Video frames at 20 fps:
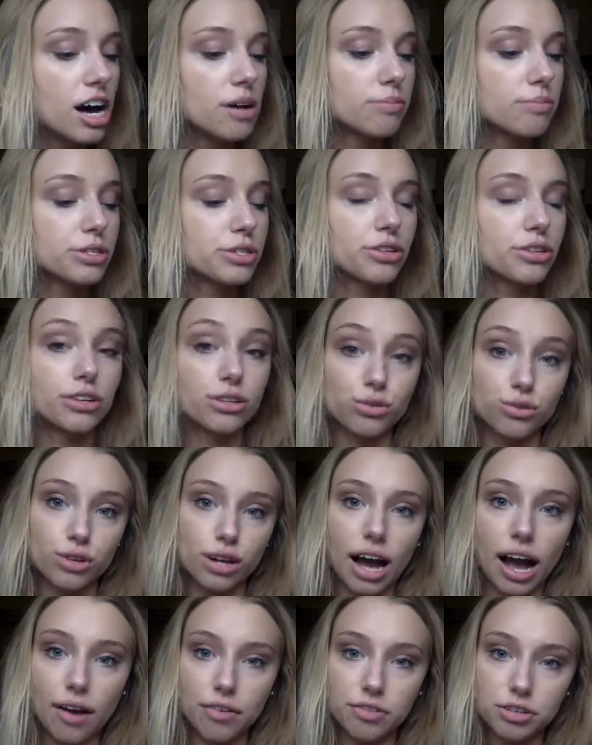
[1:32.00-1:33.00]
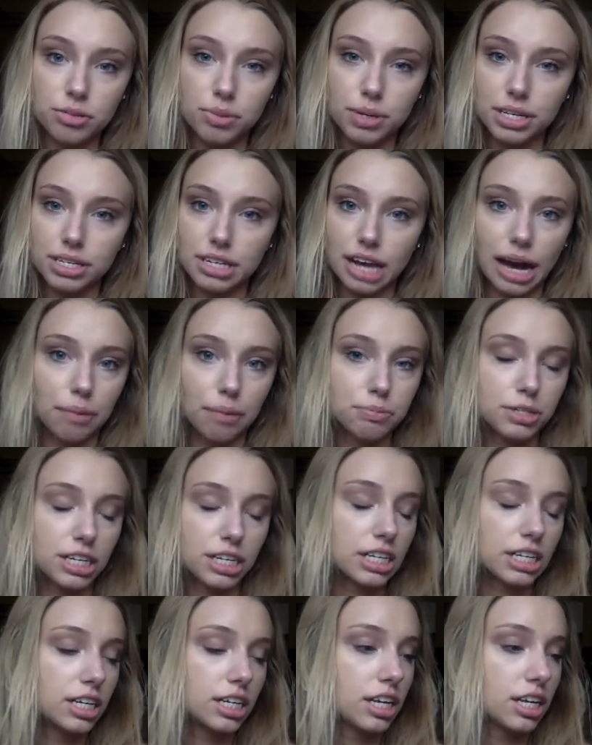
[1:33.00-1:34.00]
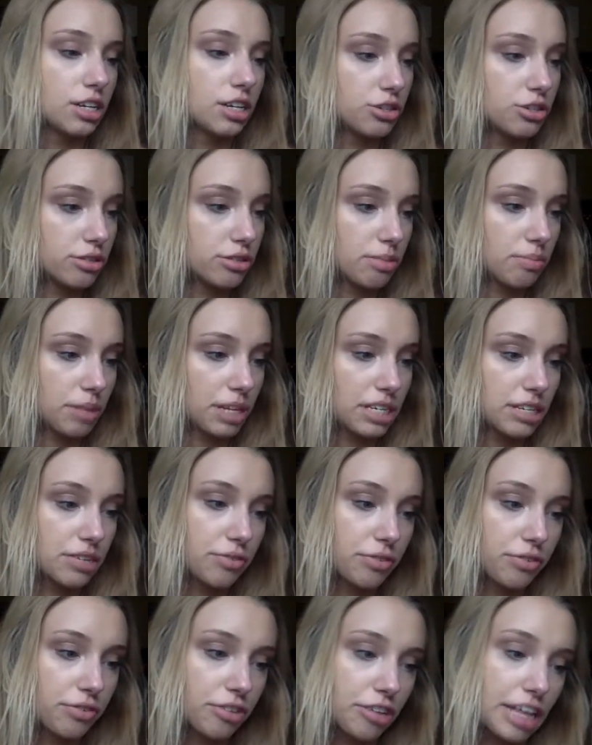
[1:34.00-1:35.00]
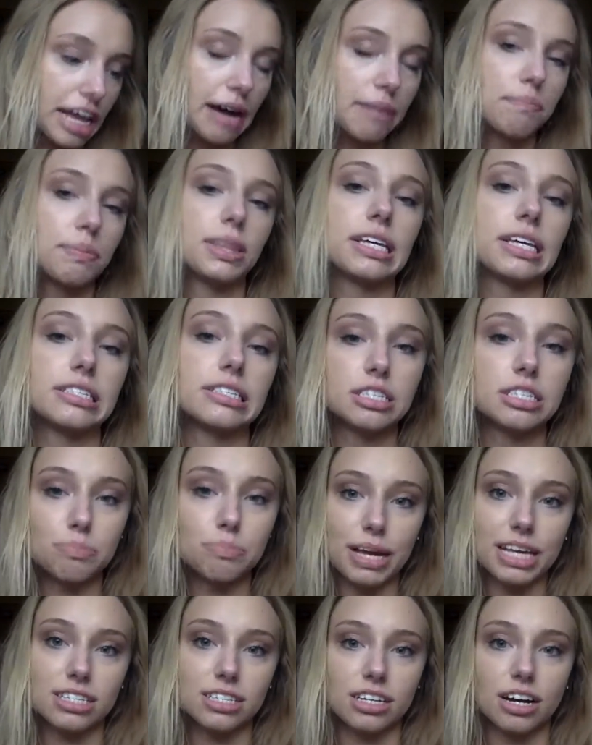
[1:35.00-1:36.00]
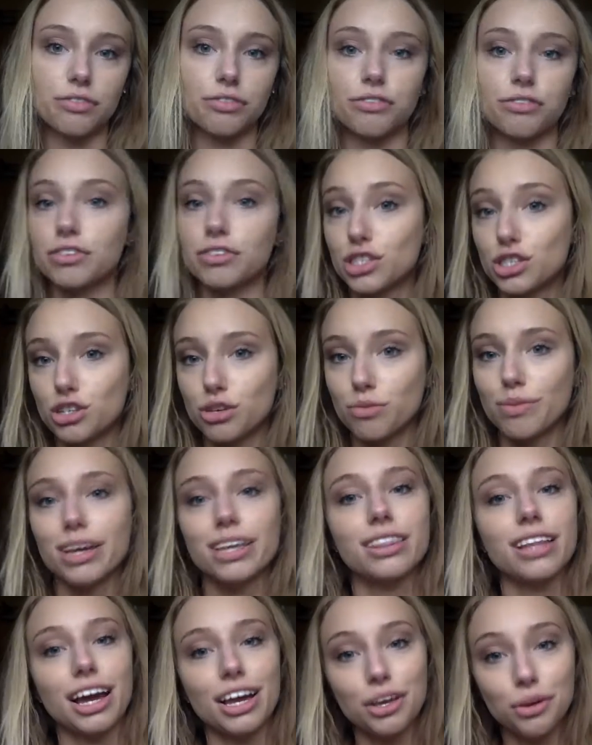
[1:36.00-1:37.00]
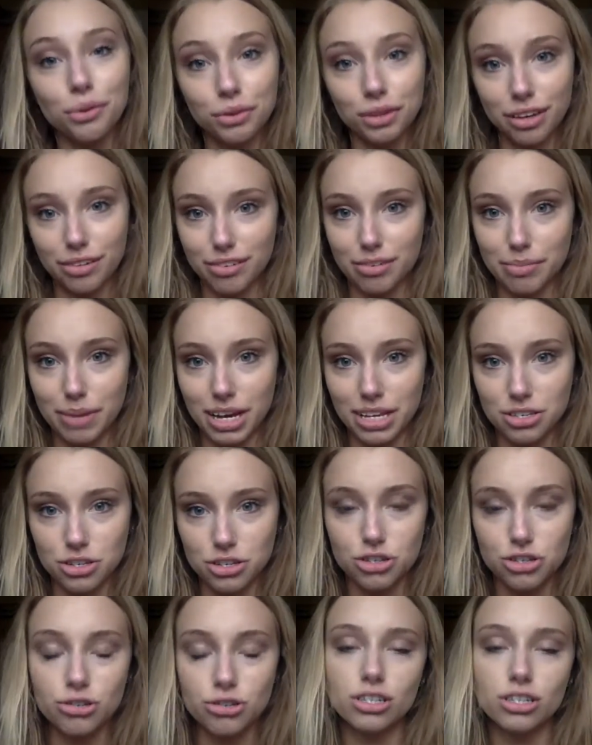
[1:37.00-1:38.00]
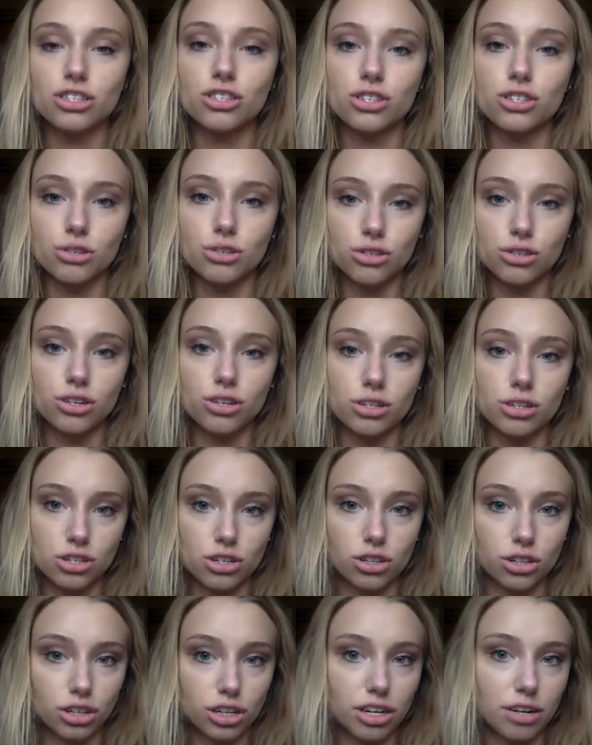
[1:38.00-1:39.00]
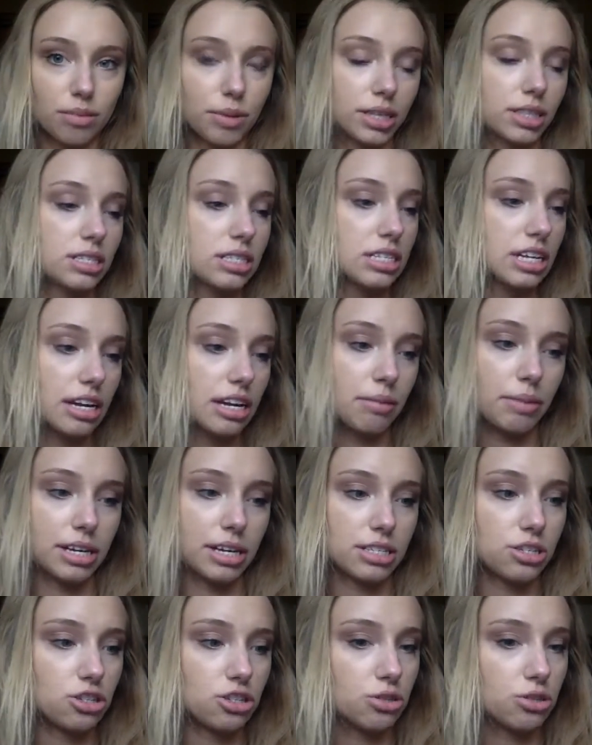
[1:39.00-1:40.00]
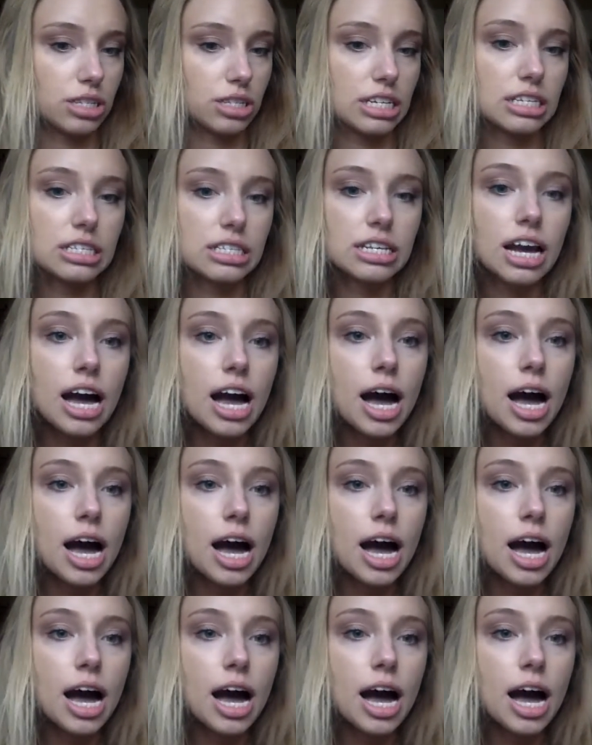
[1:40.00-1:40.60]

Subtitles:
So those would have to be adapted and do something different for that. But this is based off of assuming that you live in Massachusetts, so students are learning about the state of Massachusetts.